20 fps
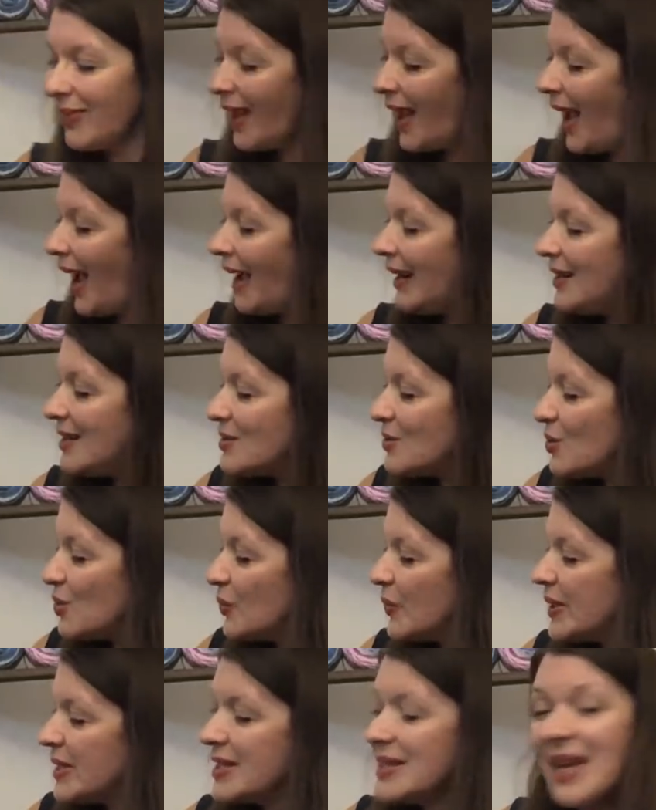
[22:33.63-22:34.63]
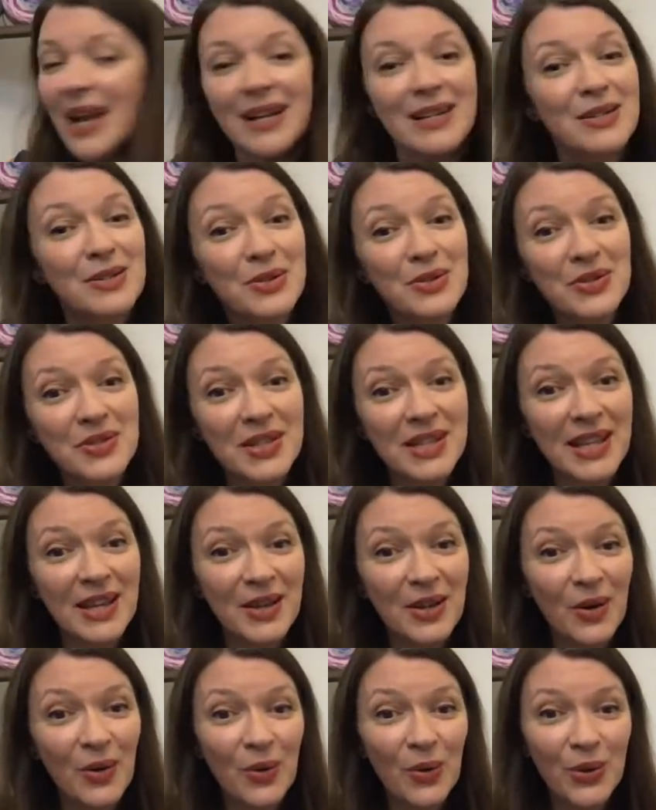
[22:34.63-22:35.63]
And it's always nice to
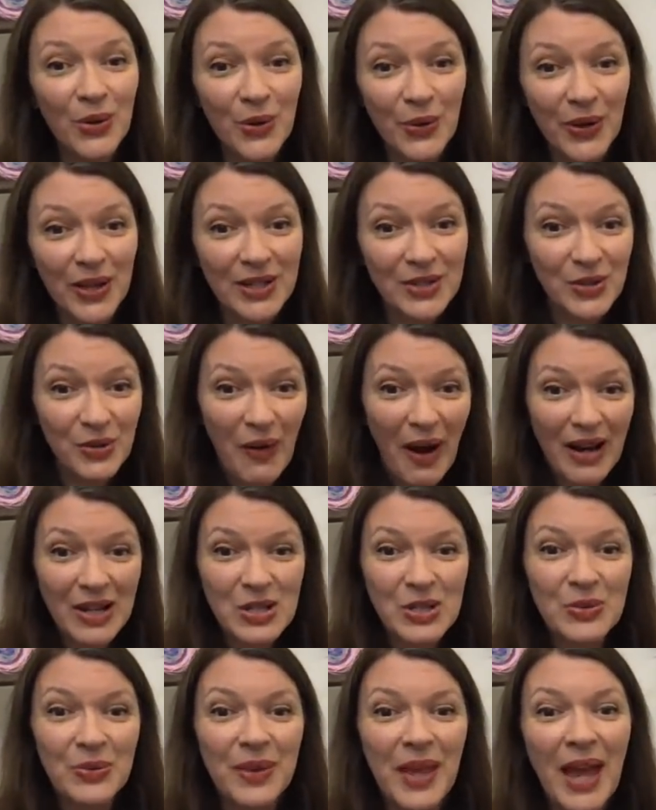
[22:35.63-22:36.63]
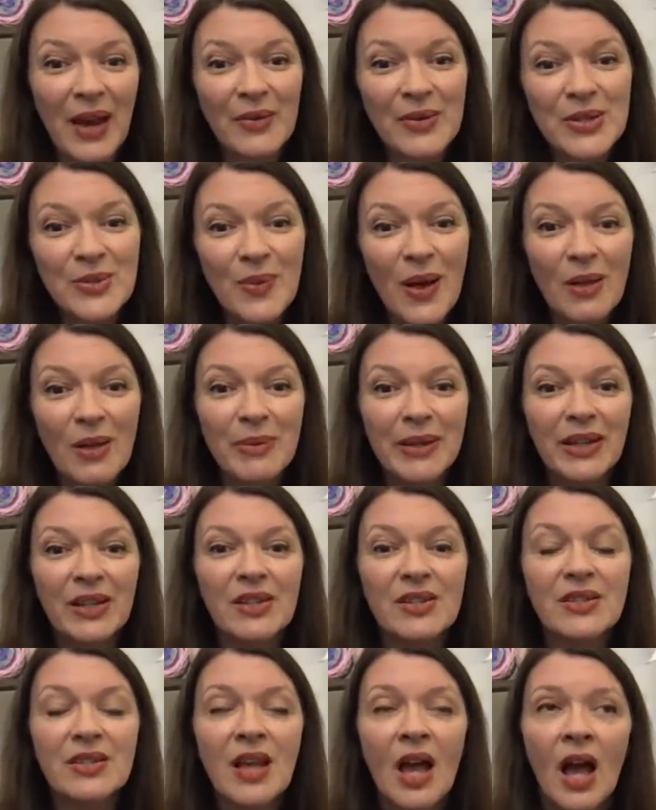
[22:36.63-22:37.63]
see all your interaction there as well,
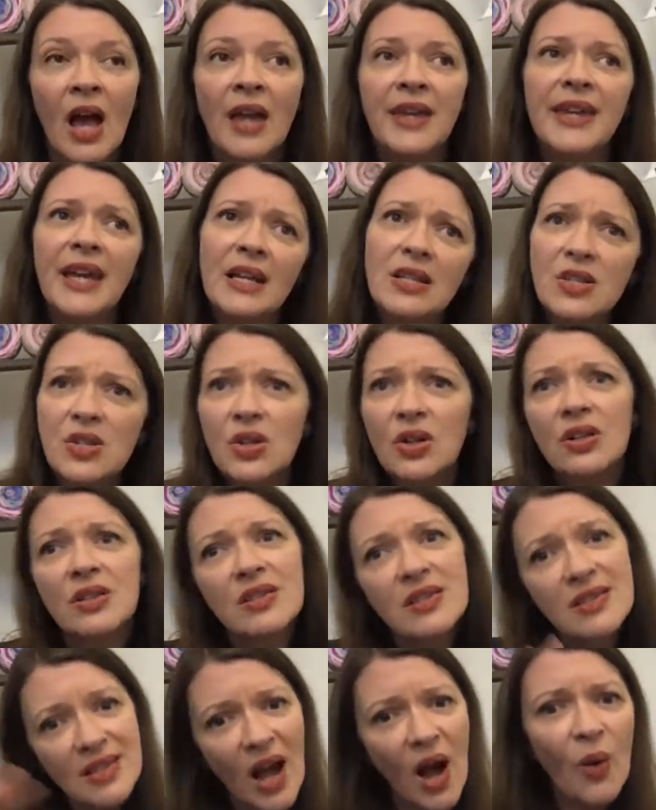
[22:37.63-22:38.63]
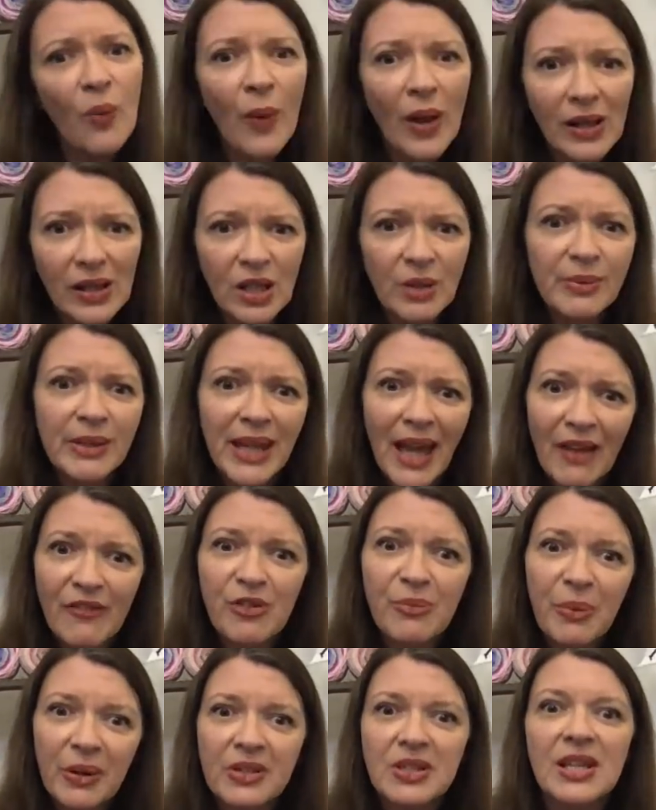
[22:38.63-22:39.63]
because yes, you can start welcoming
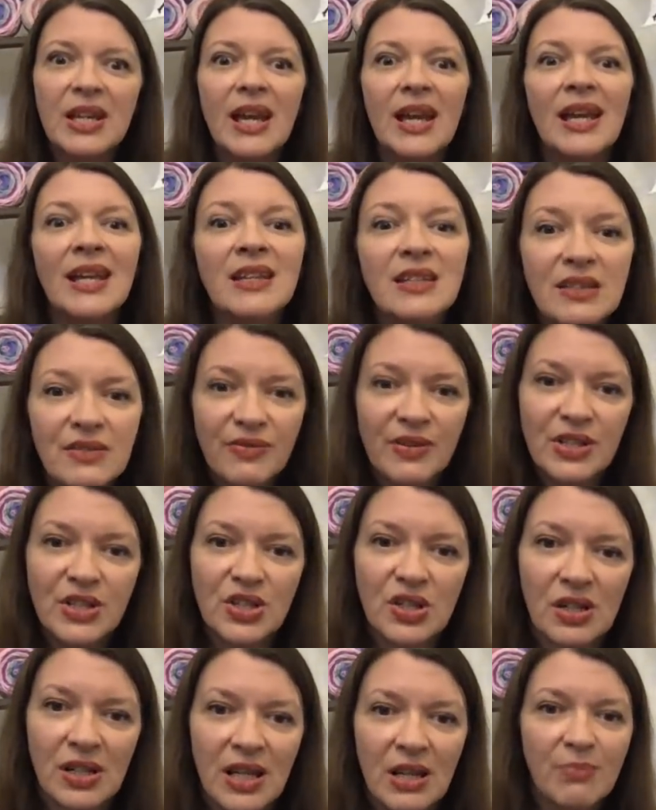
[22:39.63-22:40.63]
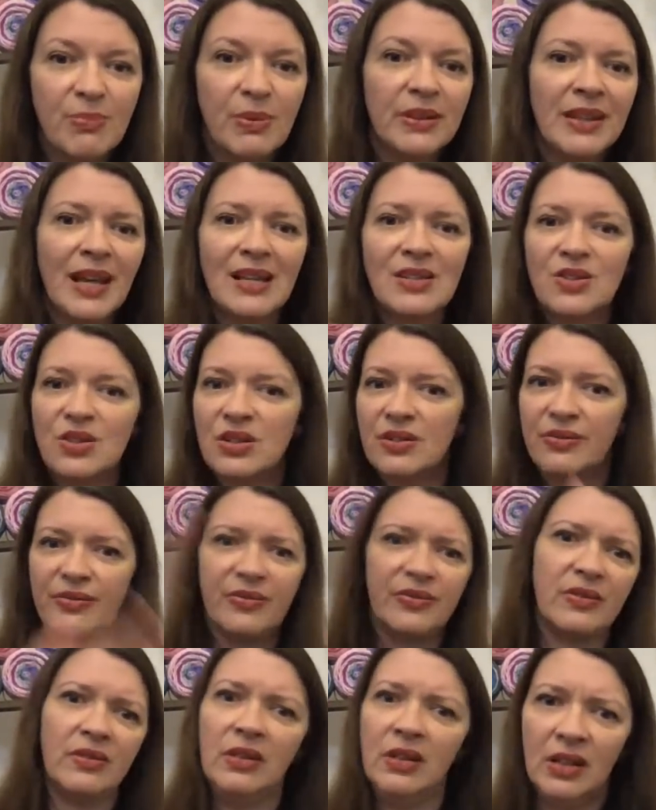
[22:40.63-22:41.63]
everybody individually, but that sort of,
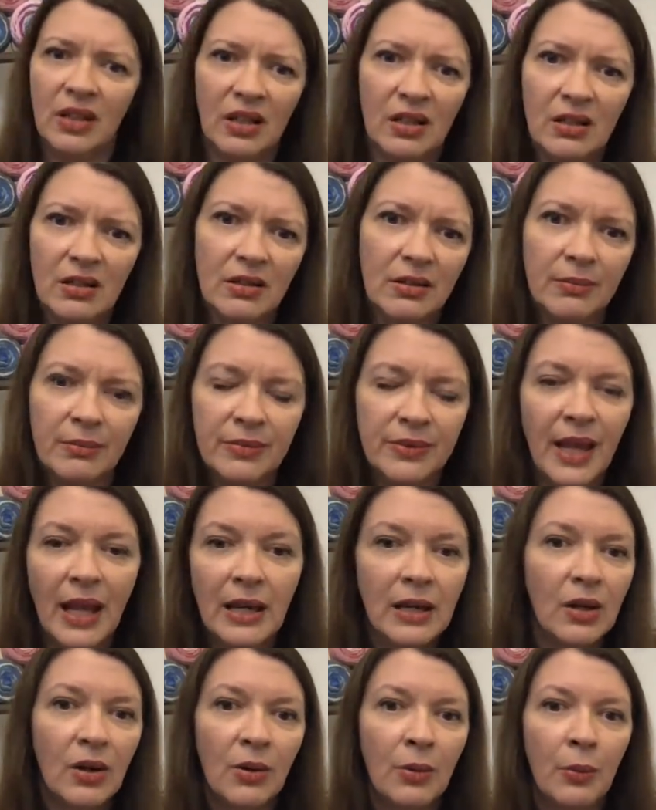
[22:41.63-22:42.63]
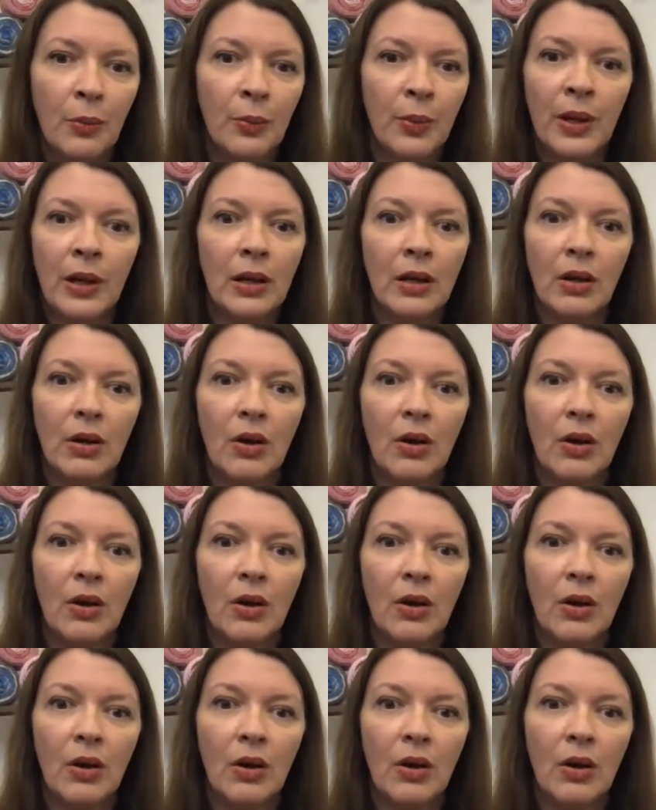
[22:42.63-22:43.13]
then we'll